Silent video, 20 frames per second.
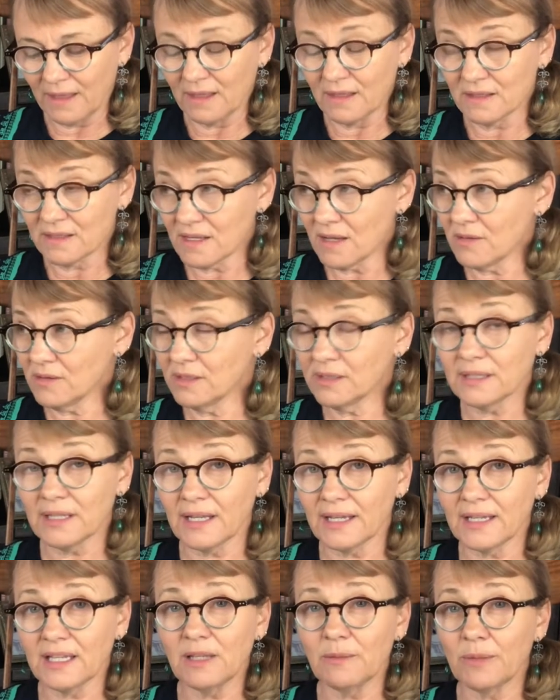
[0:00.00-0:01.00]
Sounded
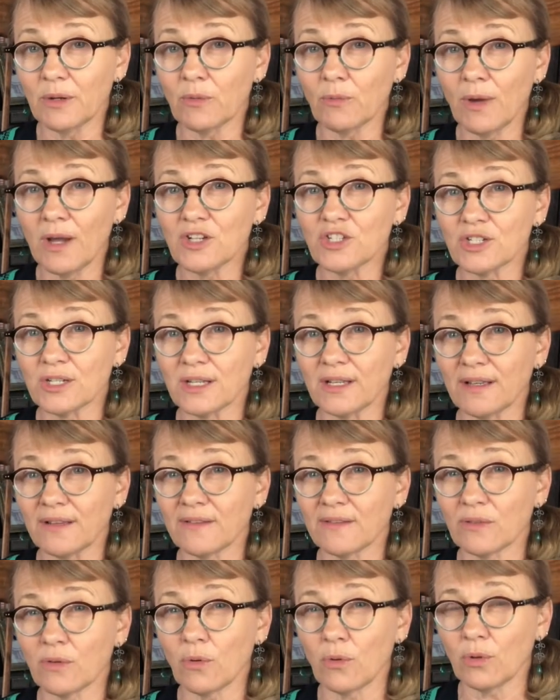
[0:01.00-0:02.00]
like he'd been watching us
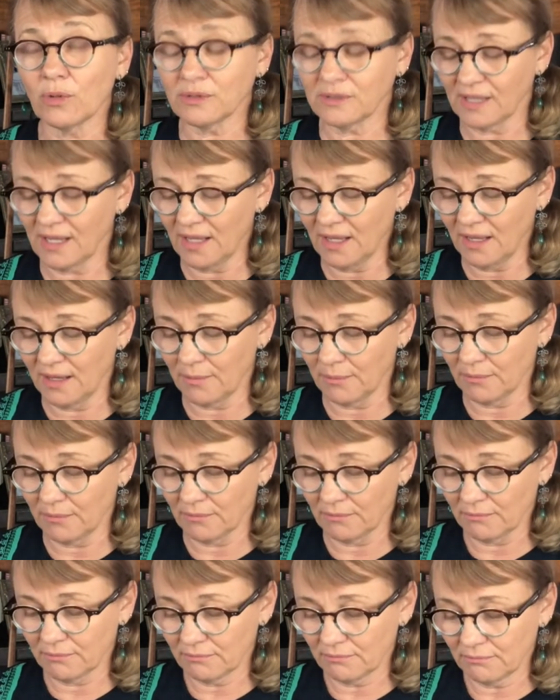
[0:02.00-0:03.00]
the whole time.
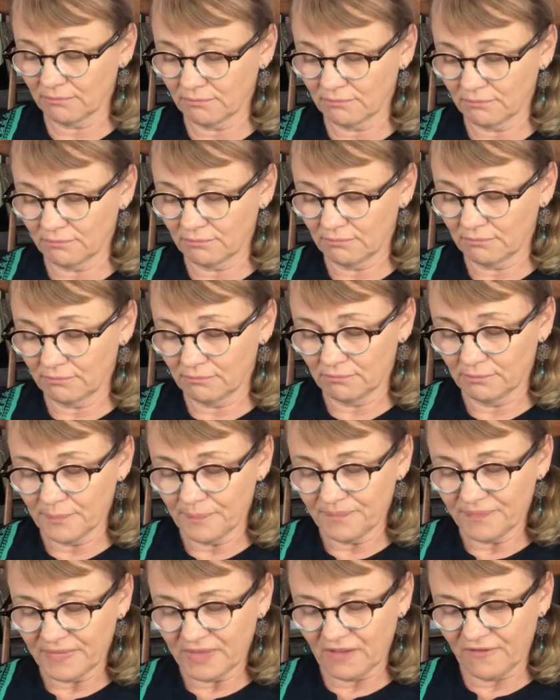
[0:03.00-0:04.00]

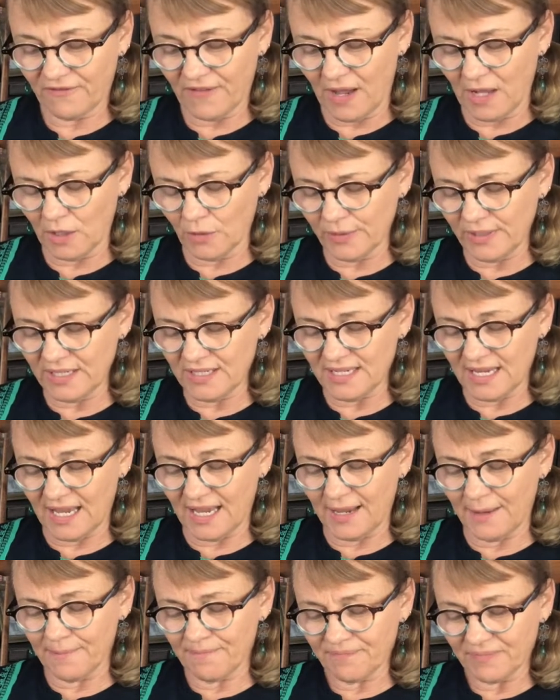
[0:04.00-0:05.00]
The following
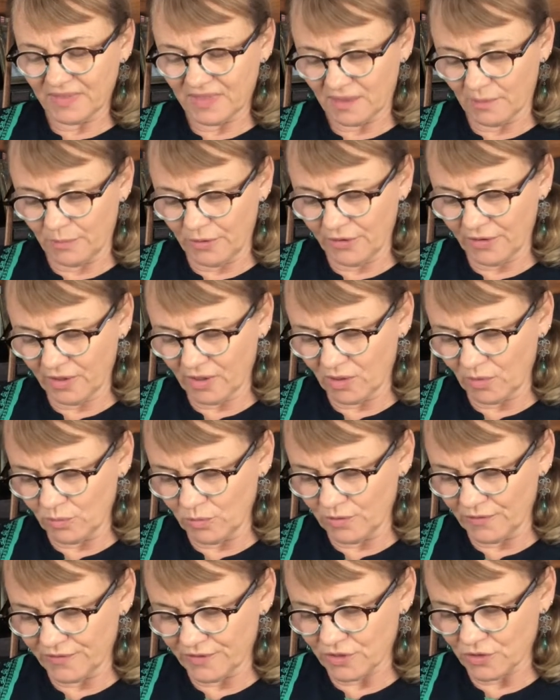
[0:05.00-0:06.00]
day, the Miracle
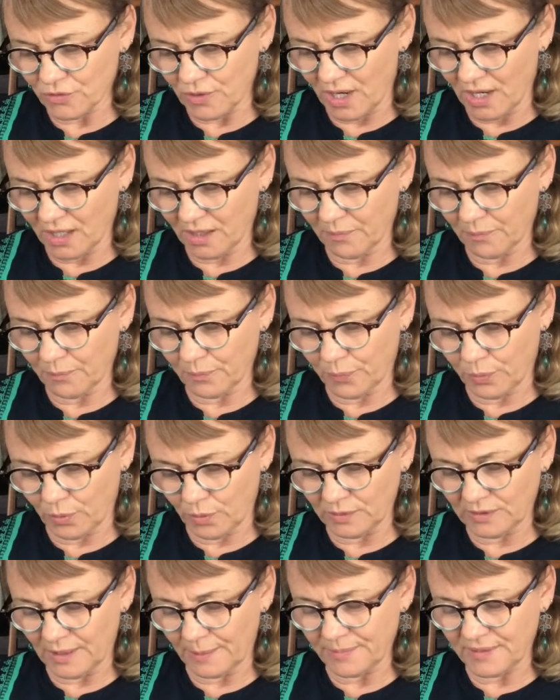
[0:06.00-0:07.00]
Movers truck
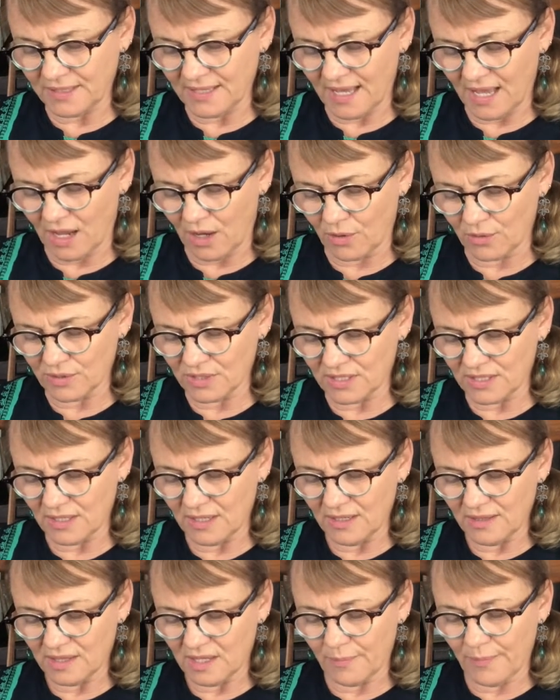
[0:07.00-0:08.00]
pulled up to the house,
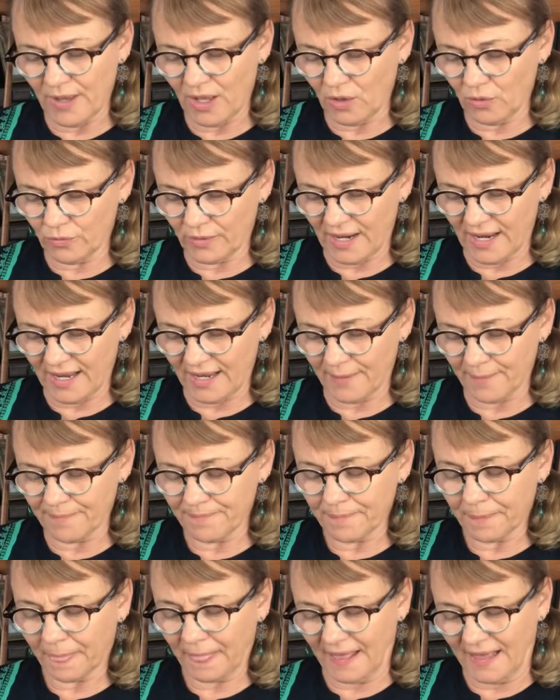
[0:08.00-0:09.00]
the bell rang,
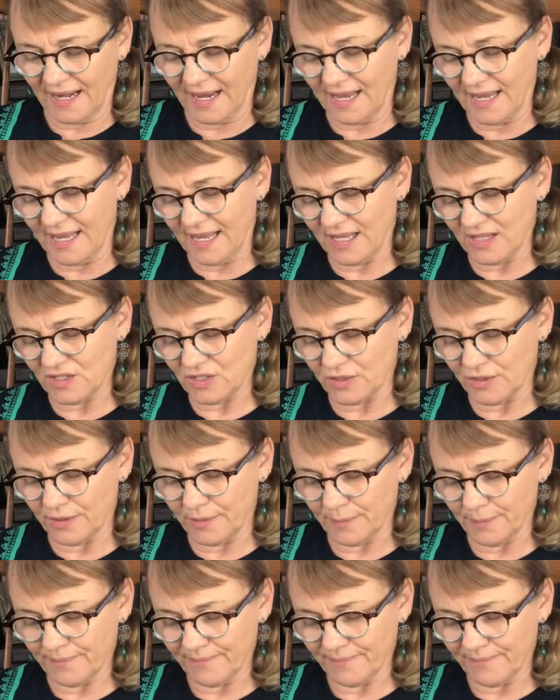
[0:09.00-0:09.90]
and I answered.